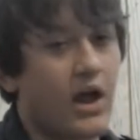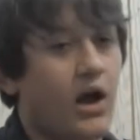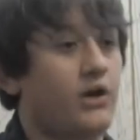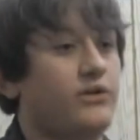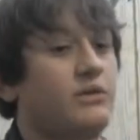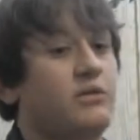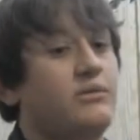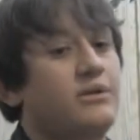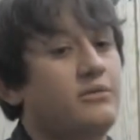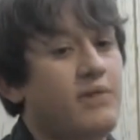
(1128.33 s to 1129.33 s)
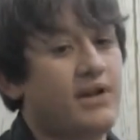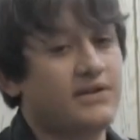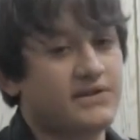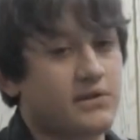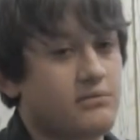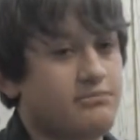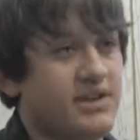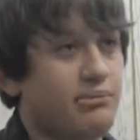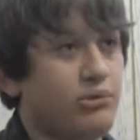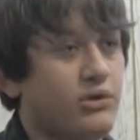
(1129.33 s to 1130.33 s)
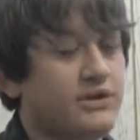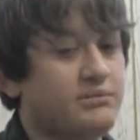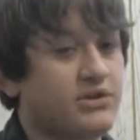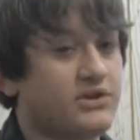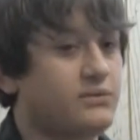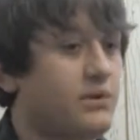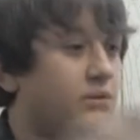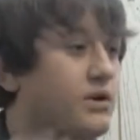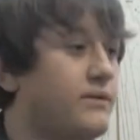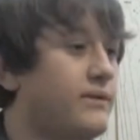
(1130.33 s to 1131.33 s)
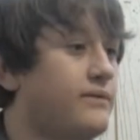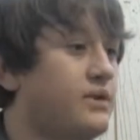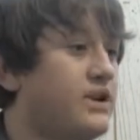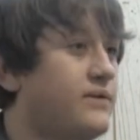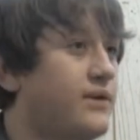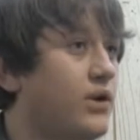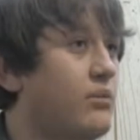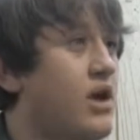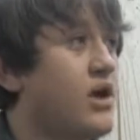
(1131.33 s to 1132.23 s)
I don't think we would have met certain people as much as we would have if we did film.